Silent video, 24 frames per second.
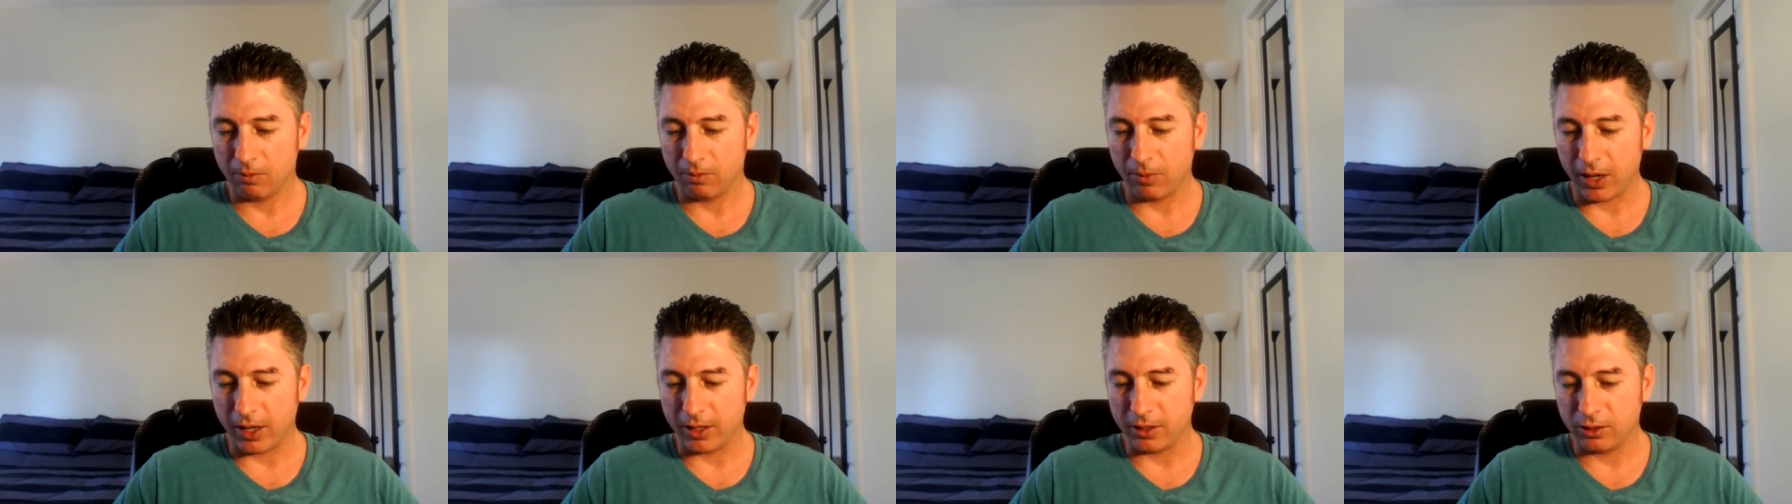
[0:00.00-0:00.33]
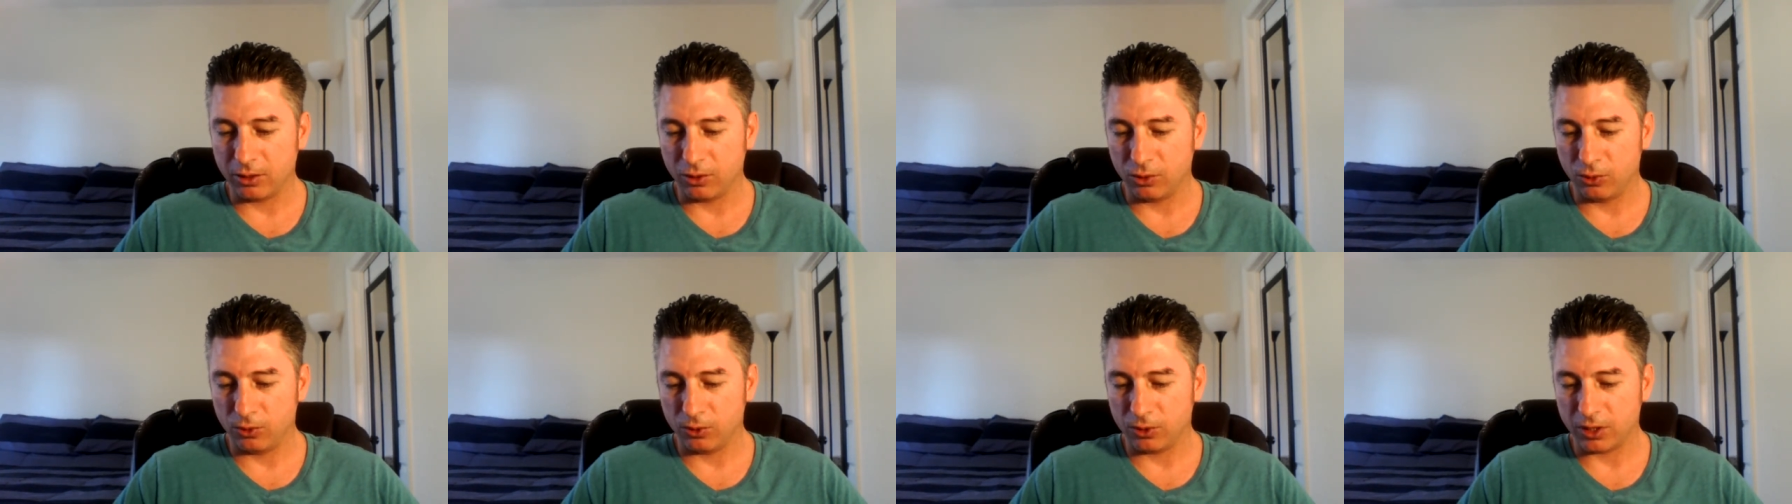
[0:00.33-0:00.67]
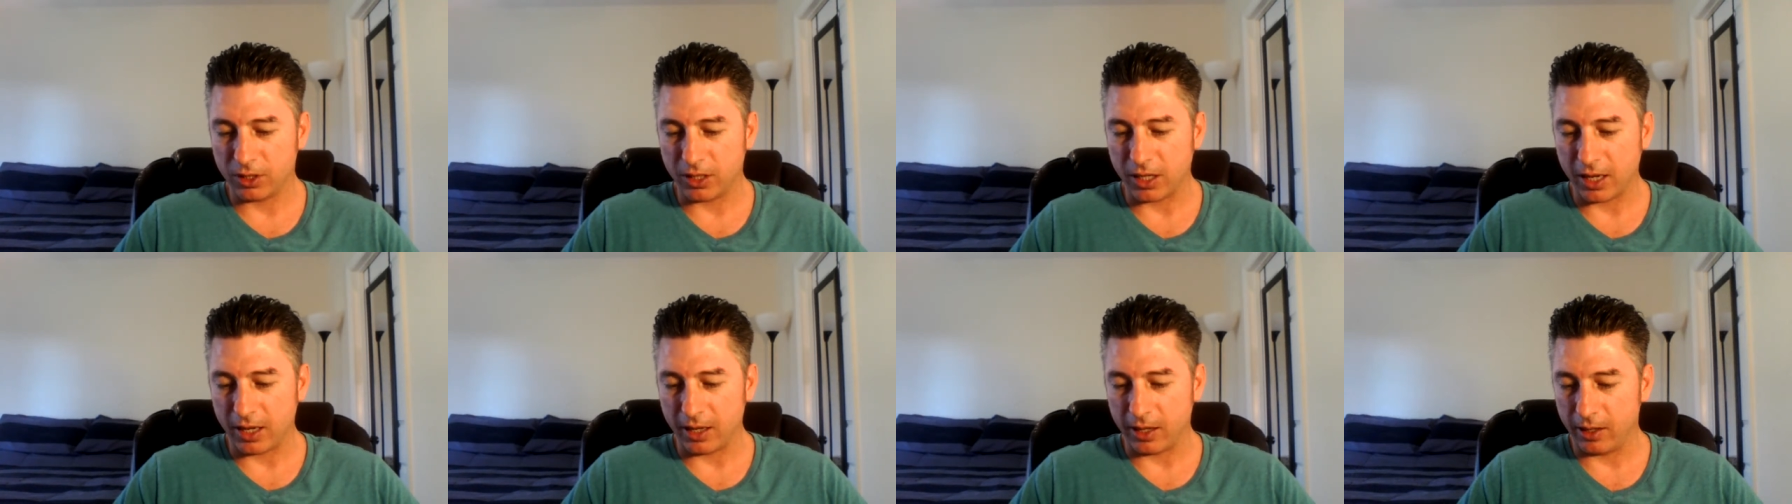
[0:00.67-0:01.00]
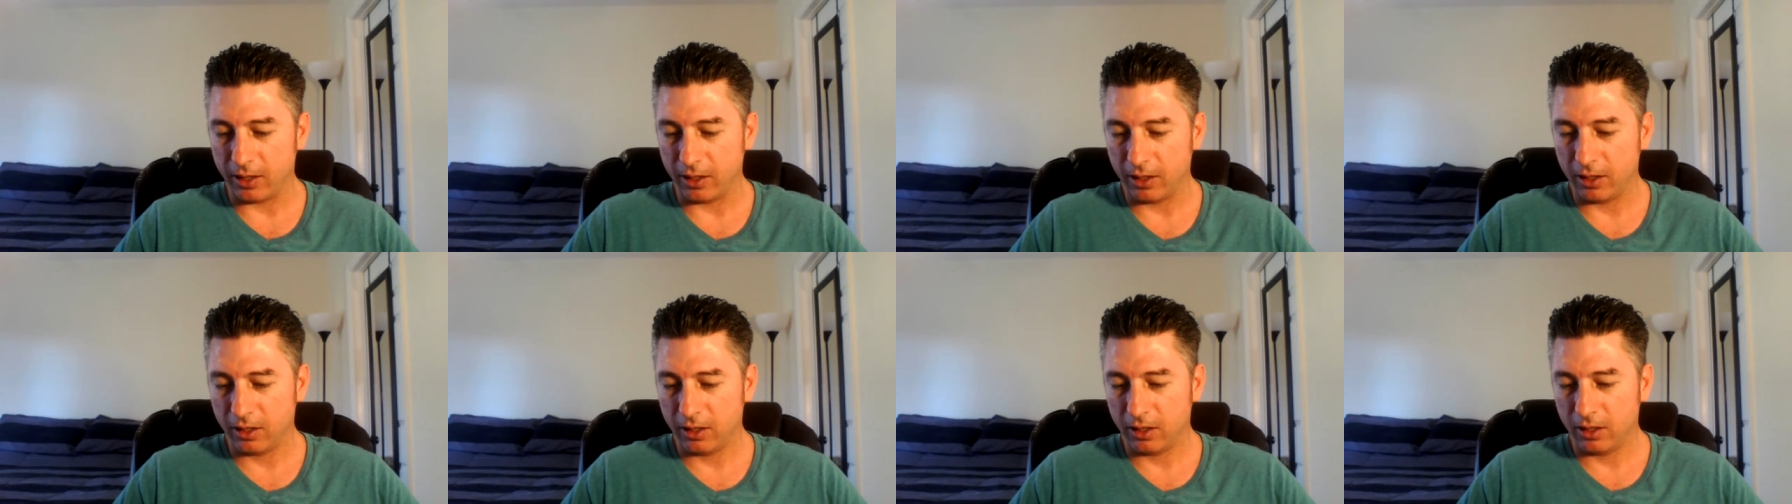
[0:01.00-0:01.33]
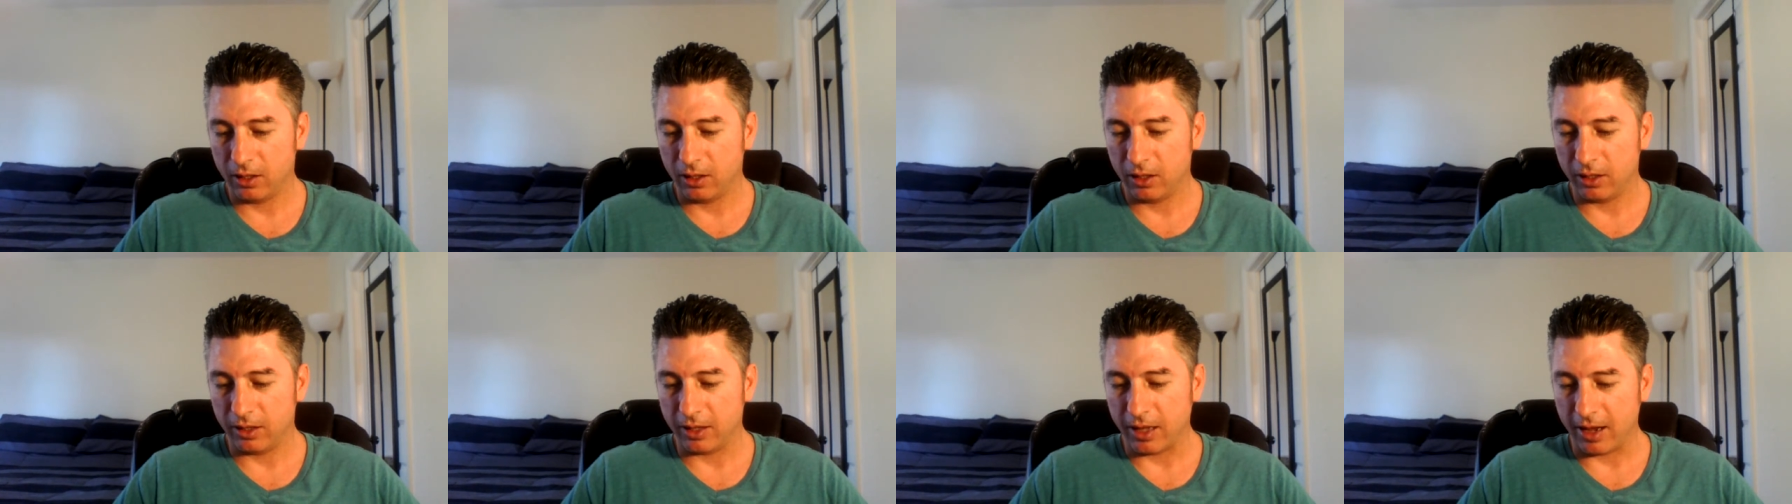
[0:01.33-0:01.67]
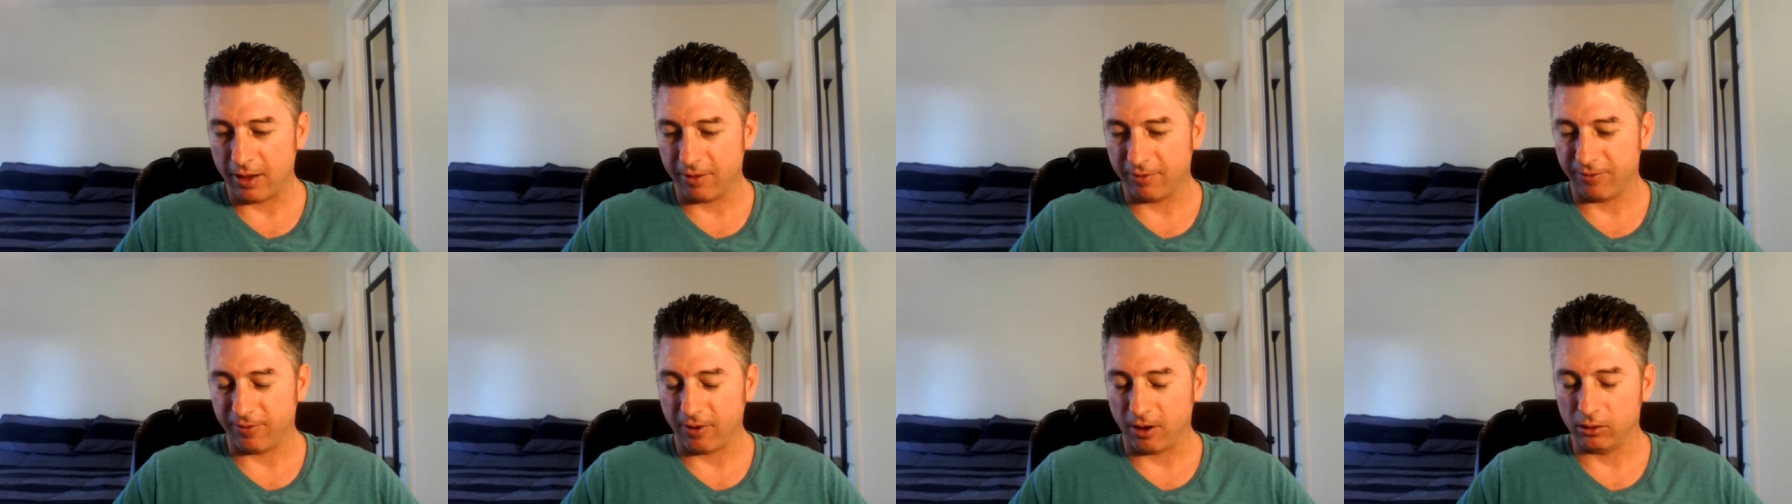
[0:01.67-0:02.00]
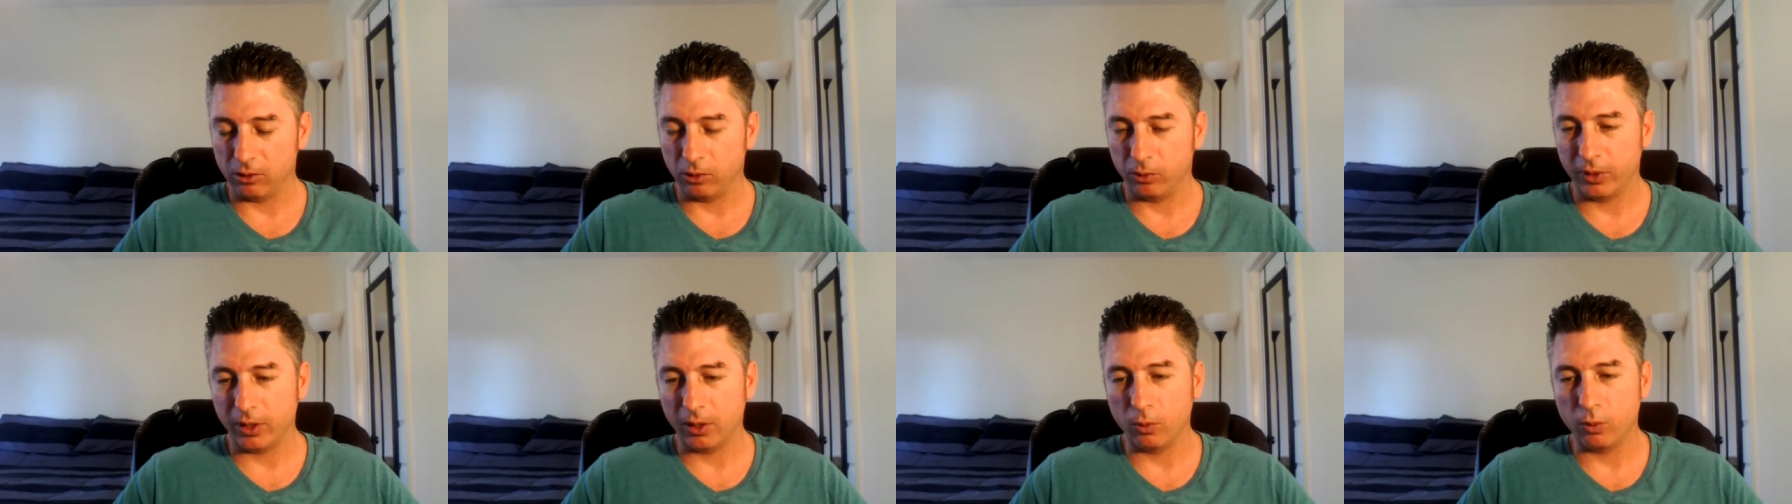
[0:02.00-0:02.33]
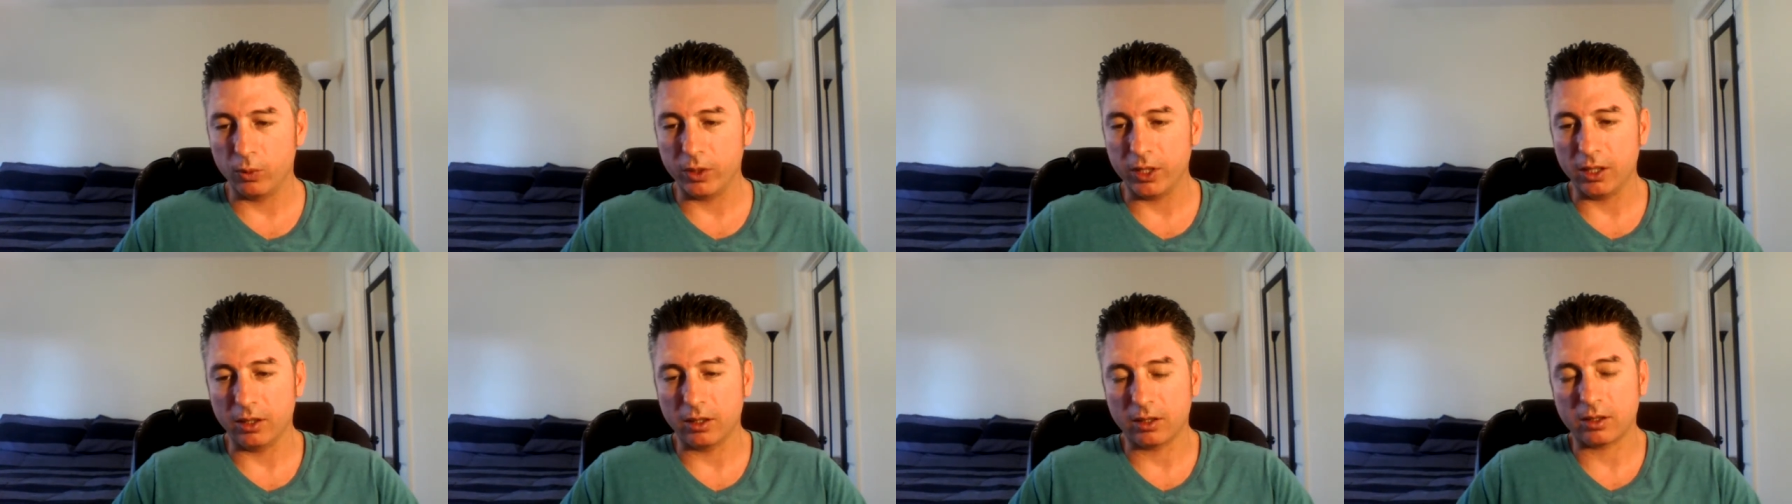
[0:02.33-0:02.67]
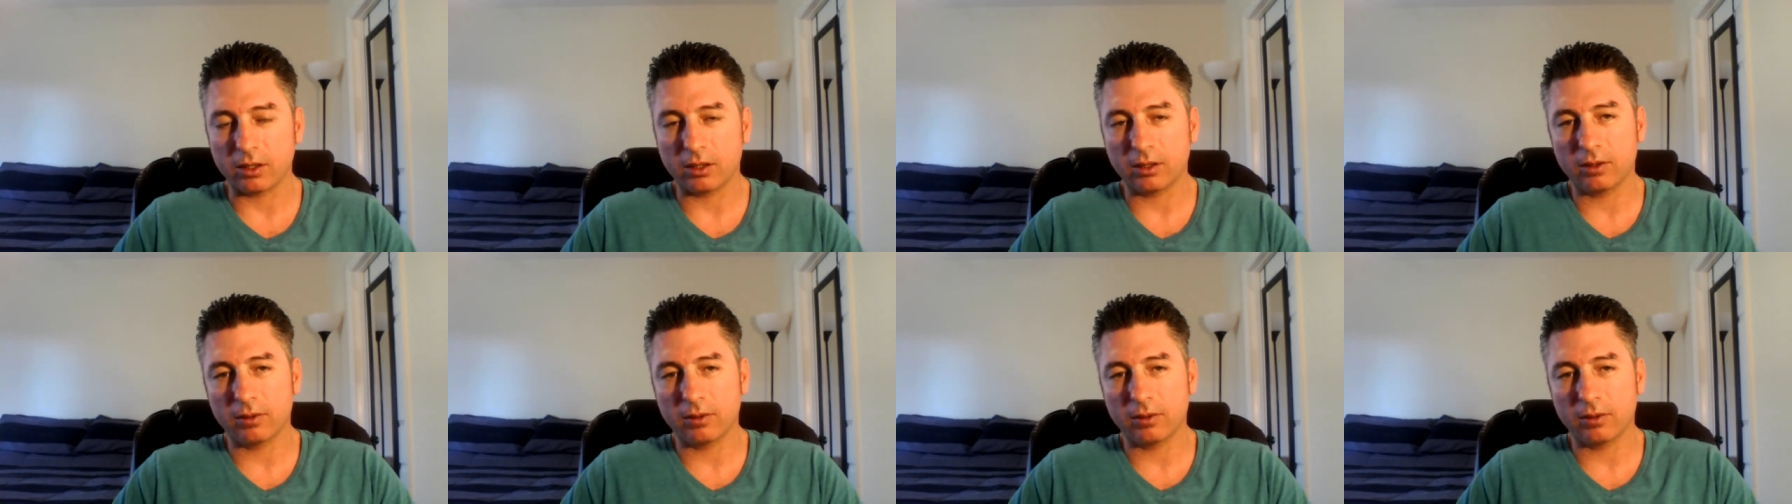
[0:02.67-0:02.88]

by Tuesday that following week,